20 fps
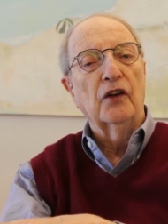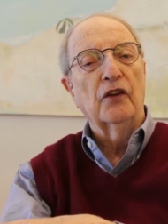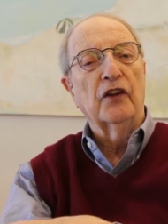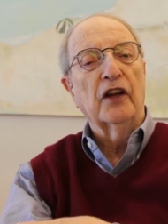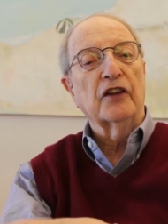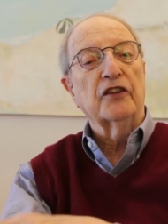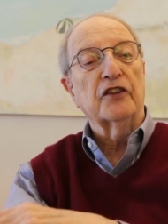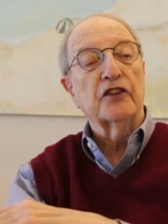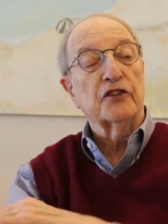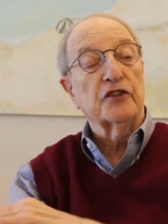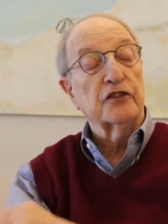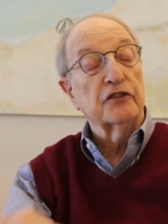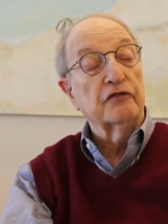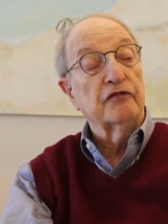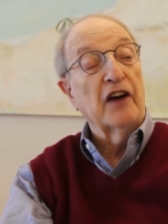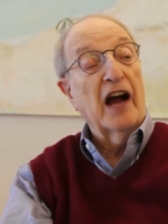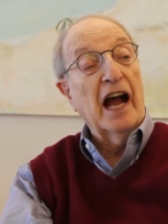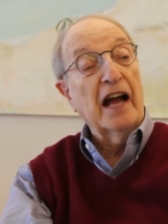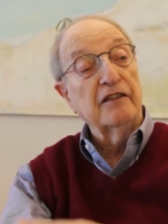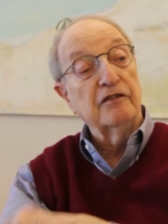that the
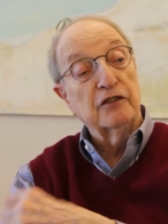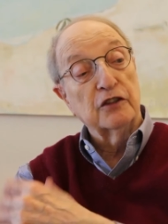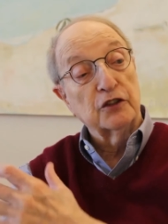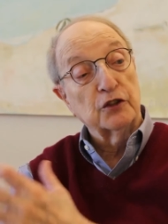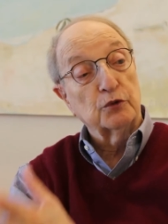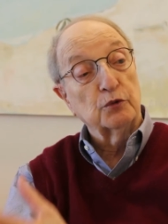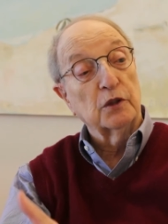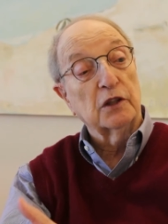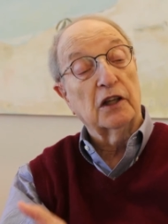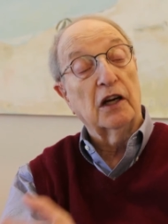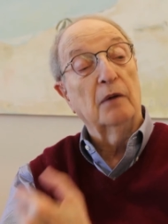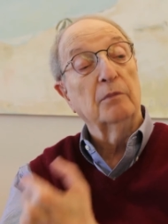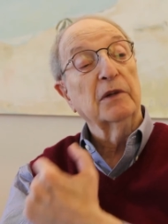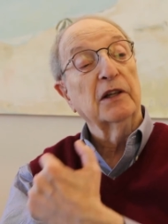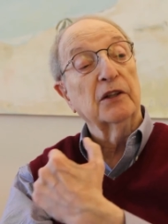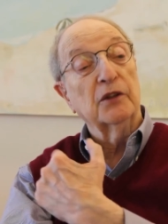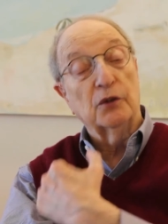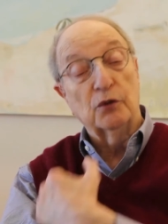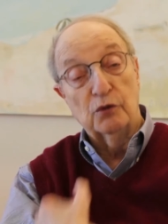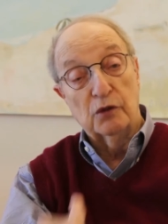survivors were
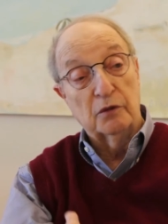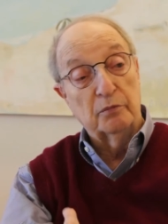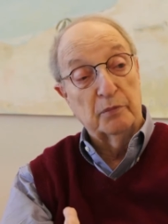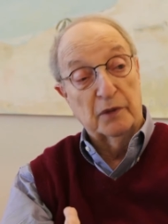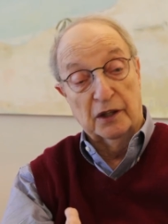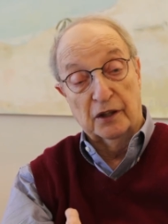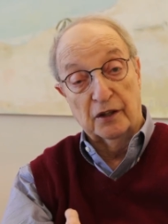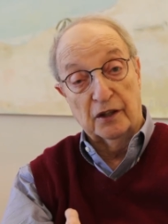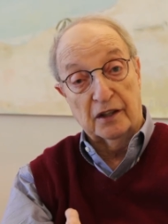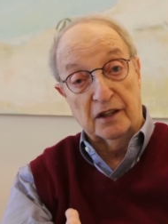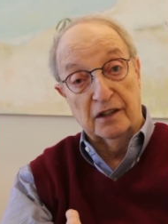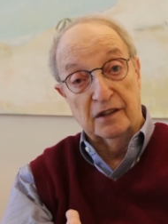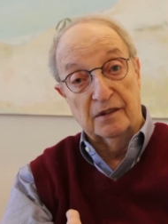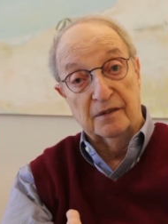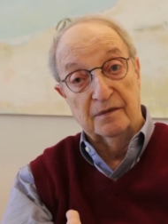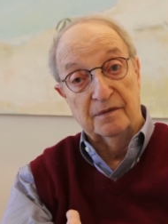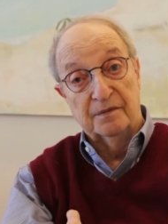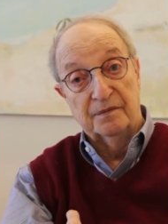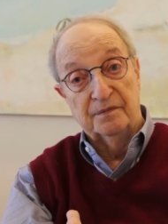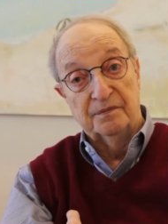coming to America.
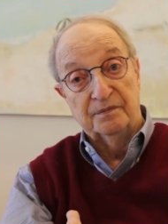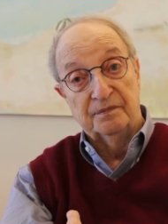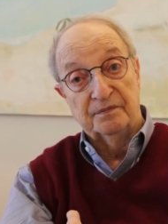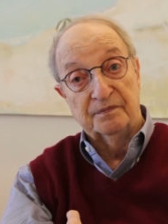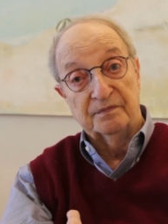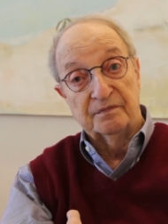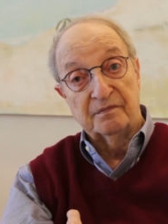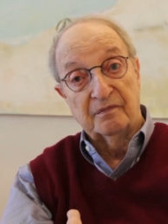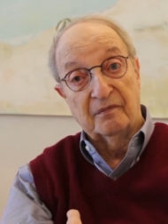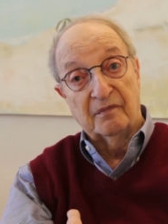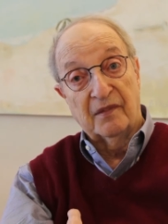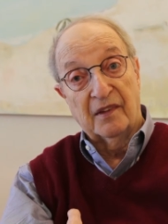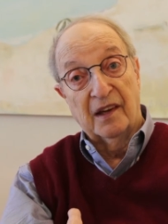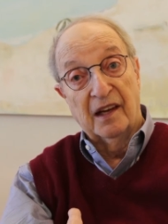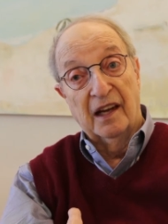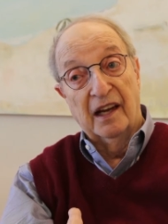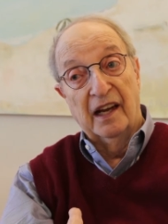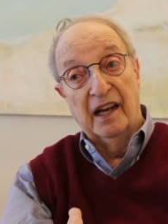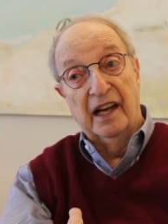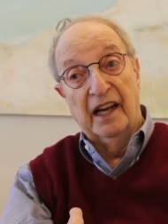
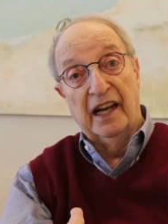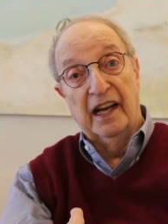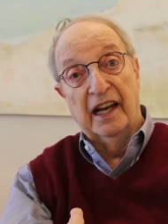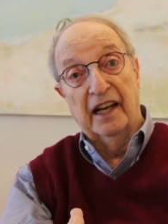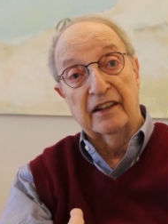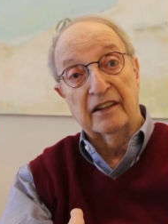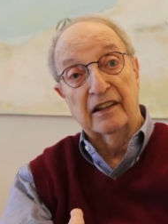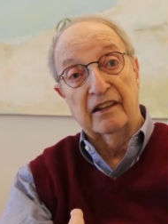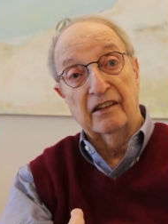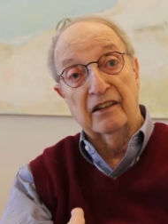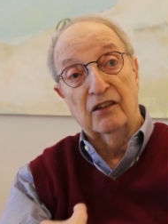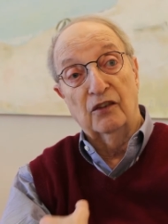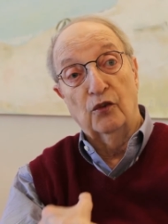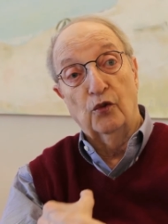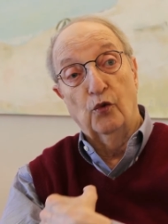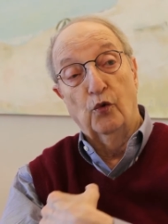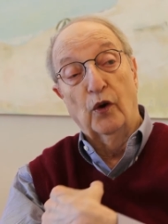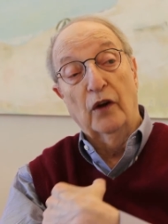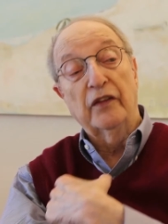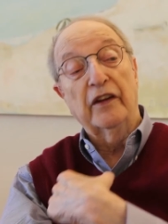And
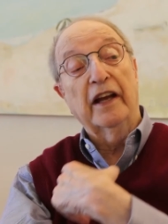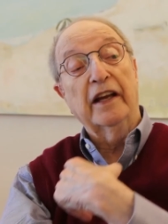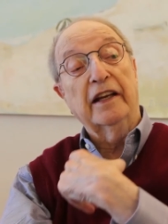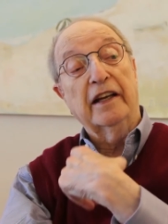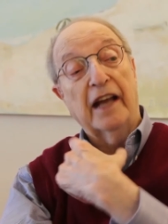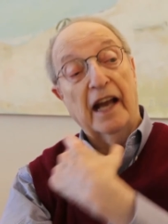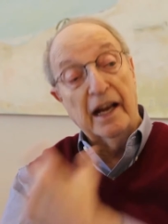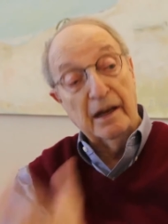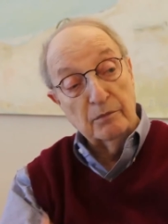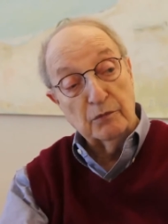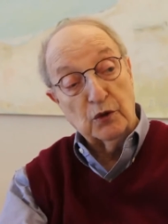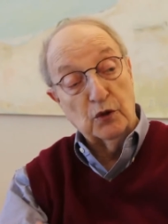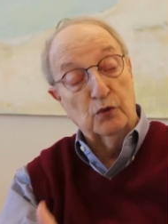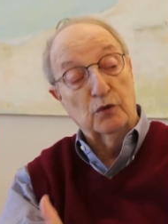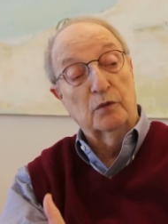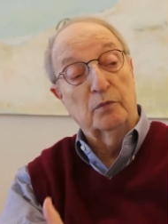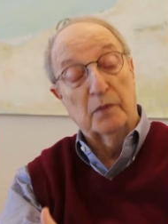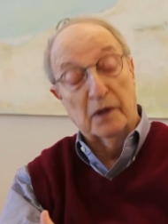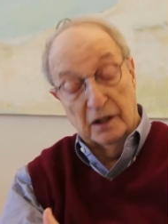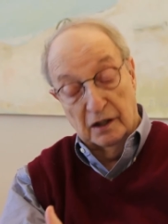when they came
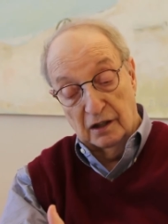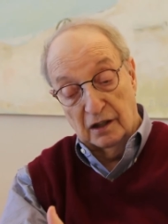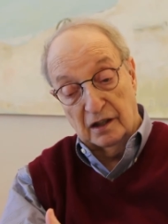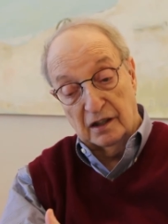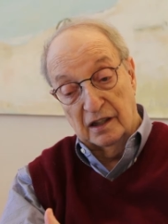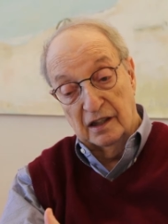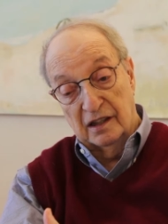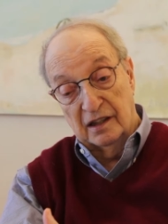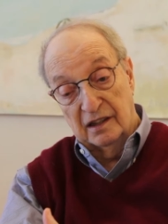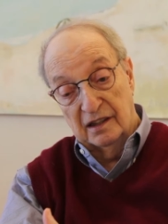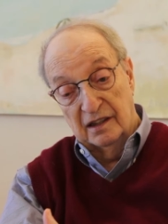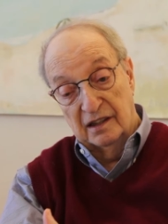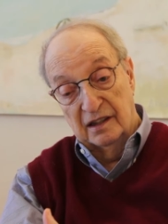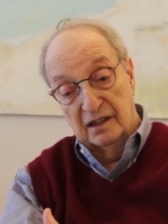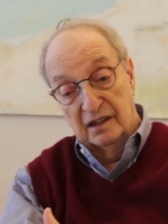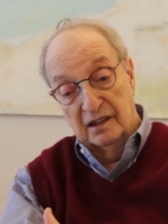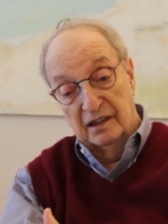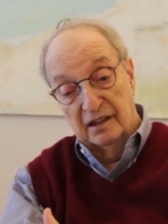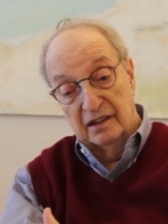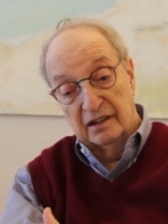to America,
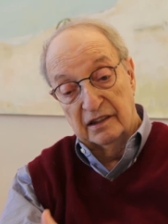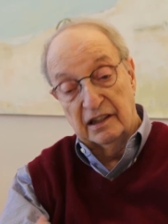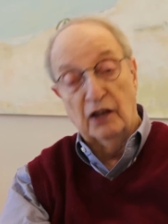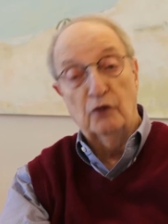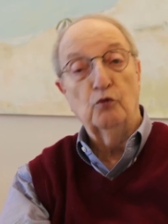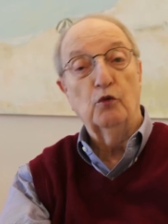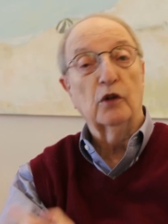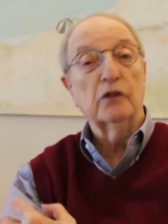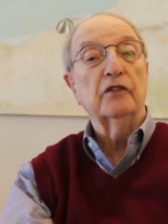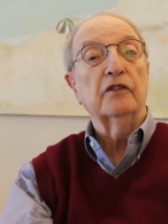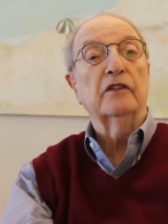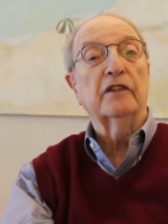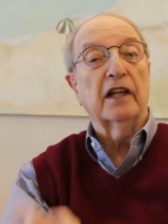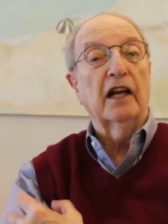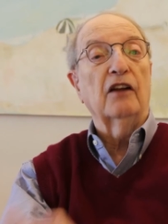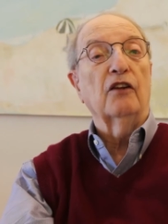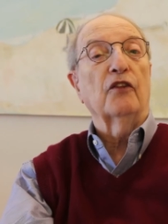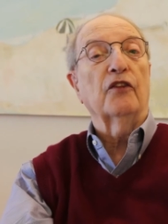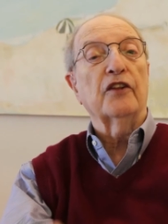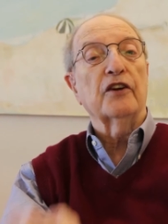they wouldn't
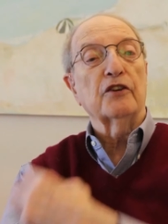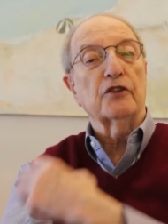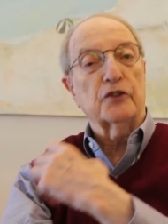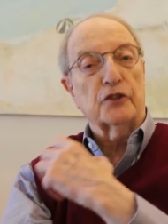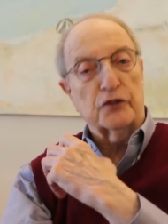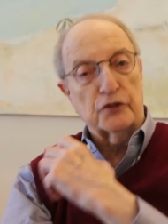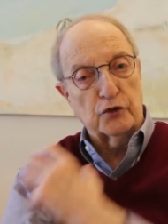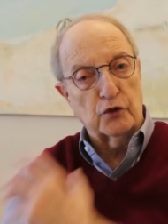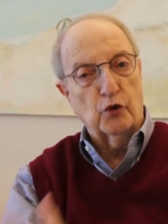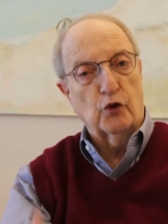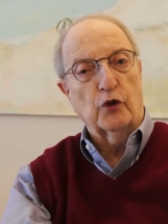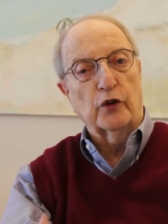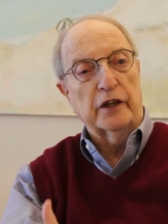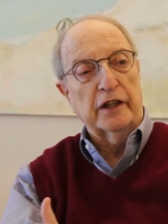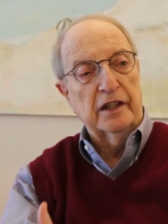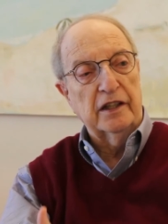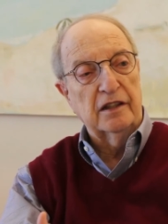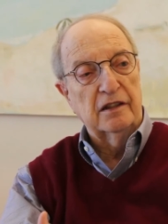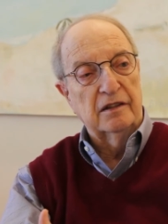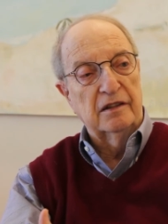tell their
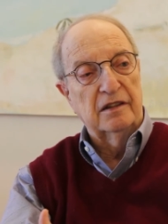story.